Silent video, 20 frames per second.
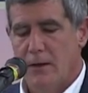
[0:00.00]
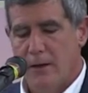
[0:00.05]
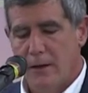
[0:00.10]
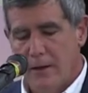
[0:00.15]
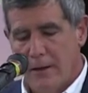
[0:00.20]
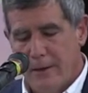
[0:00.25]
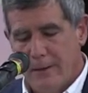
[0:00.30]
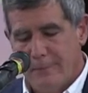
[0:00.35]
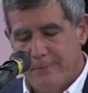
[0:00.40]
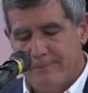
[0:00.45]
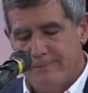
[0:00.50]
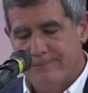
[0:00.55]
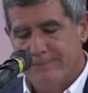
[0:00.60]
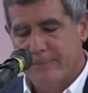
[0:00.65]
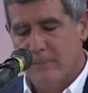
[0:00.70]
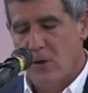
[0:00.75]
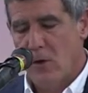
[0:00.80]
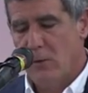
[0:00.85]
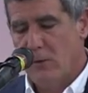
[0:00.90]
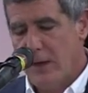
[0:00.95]
Um,
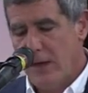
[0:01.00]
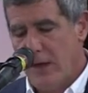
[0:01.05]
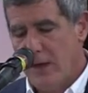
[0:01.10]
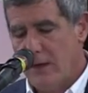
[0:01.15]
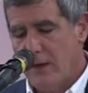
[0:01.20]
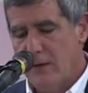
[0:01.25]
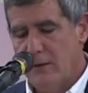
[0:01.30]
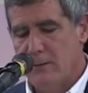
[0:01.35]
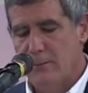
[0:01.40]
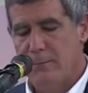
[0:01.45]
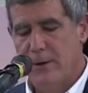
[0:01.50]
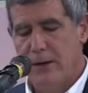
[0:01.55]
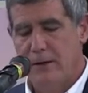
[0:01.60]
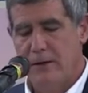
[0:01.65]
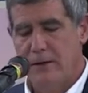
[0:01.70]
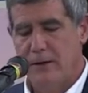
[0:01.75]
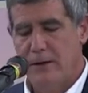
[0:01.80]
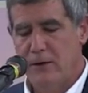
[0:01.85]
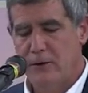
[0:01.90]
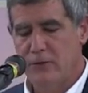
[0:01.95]
okay,
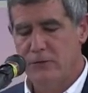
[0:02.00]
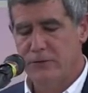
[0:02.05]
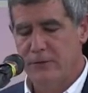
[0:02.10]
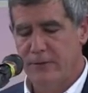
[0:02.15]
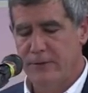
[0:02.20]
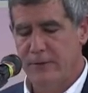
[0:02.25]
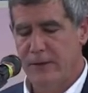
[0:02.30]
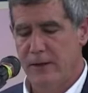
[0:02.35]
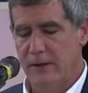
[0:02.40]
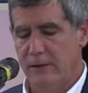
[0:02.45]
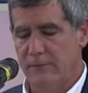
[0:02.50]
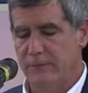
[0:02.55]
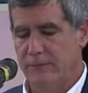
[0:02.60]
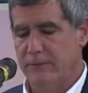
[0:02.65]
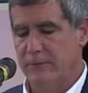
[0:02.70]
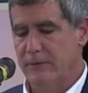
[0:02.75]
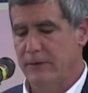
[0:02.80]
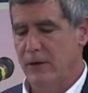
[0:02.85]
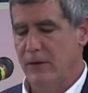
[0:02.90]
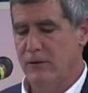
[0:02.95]
but here's the thing.
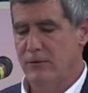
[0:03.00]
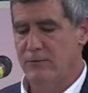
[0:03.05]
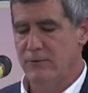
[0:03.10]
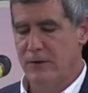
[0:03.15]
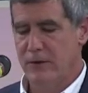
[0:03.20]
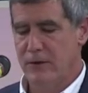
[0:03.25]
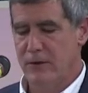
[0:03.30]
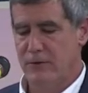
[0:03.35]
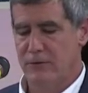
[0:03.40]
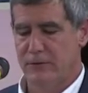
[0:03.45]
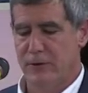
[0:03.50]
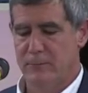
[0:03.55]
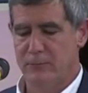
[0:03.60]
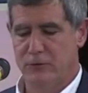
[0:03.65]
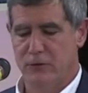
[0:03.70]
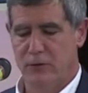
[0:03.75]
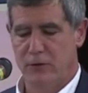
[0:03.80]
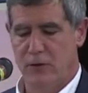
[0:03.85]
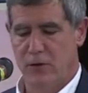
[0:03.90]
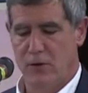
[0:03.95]
The undefended
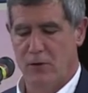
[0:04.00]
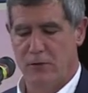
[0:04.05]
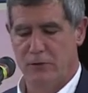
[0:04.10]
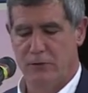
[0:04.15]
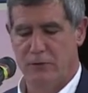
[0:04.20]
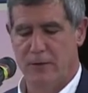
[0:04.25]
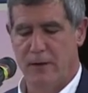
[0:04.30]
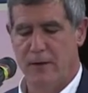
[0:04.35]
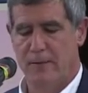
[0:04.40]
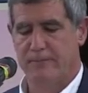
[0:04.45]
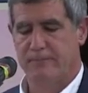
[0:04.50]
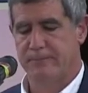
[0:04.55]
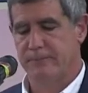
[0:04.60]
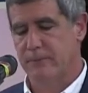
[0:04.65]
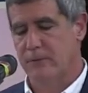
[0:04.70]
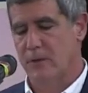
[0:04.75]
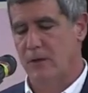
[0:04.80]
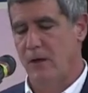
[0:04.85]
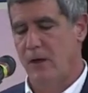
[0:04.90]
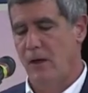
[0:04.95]
assumption here is that
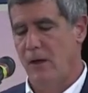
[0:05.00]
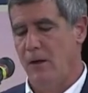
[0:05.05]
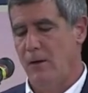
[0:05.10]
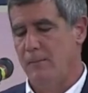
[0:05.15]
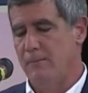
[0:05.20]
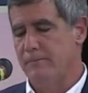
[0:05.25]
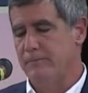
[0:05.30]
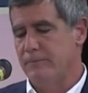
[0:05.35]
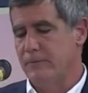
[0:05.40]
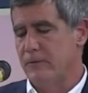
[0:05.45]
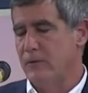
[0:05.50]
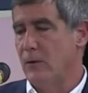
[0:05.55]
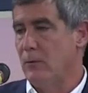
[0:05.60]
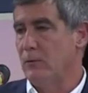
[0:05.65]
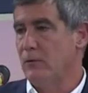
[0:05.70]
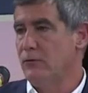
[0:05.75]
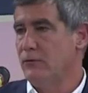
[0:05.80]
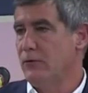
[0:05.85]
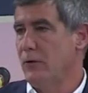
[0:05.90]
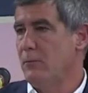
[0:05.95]
um, there
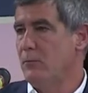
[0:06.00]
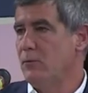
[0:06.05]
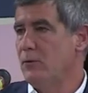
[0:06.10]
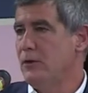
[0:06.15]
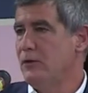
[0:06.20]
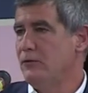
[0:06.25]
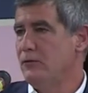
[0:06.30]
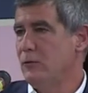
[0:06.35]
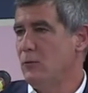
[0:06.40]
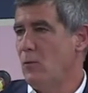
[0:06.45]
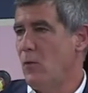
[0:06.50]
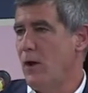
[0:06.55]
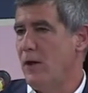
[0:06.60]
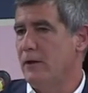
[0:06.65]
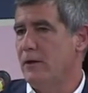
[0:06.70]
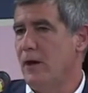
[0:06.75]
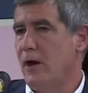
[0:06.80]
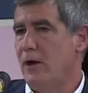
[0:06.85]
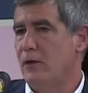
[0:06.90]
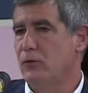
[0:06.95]
was some reason
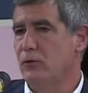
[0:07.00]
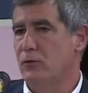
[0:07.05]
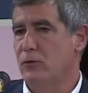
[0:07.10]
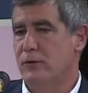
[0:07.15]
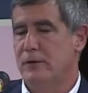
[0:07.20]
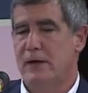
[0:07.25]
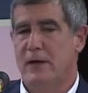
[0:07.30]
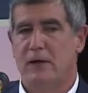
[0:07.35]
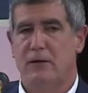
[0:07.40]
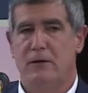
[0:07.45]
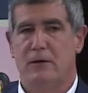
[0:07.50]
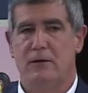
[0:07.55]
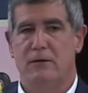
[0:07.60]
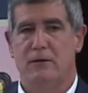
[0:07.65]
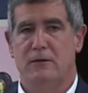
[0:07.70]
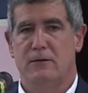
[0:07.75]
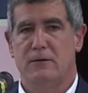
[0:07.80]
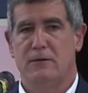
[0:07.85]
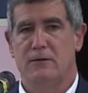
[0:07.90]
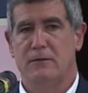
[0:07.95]
why God
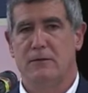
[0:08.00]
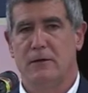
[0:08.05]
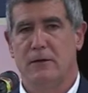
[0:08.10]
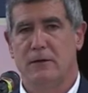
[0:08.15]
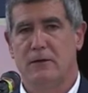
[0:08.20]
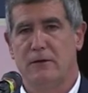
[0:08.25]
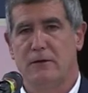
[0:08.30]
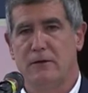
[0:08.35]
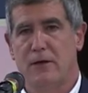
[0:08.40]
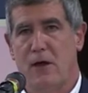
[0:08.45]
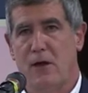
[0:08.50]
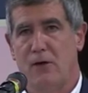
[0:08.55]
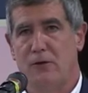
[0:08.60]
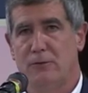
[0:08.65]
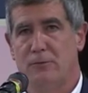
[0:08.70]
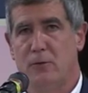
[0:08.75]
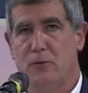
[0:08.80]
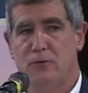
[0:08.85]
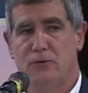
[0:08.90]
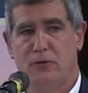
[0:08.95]
created the
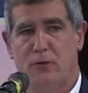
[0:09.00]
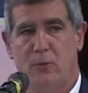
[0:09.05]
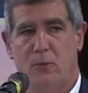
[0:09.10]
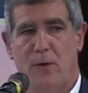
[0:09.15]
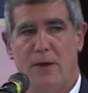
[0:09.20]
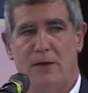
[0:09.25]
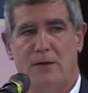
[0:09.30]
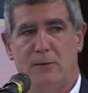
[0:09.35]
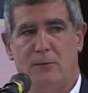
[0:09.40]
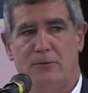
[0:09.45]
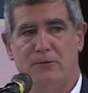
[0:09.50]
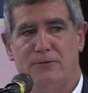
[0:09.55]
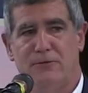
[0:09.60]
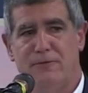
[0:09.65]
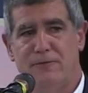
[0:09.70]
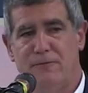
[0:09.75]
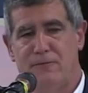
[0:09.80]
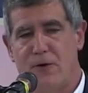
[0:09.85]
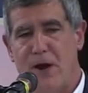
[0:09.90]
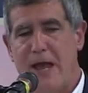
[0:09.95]
cosmos in a way that was
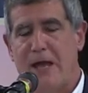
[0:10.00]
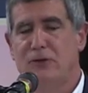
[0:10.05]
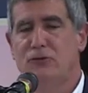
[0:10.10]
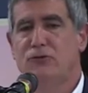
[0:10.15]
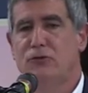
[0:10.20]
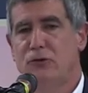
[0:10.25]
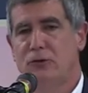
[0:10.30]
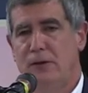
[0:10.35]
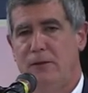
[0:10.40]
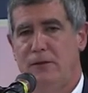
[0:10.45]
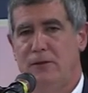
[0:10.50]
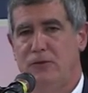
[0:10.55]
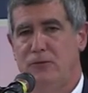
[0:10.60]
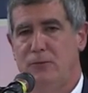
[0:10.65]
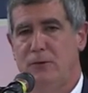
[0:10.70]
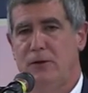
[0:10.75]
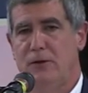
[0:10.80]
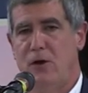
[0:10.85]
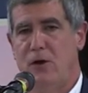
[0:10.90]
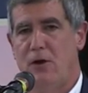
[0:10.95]
fragile in this
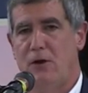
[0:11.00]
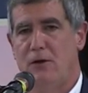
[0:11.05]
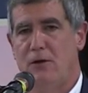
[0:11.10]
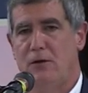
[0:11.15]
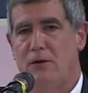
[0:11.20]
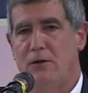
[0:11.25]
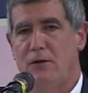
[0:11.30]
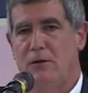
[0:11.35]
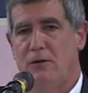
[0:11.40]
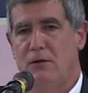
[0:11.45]
regard.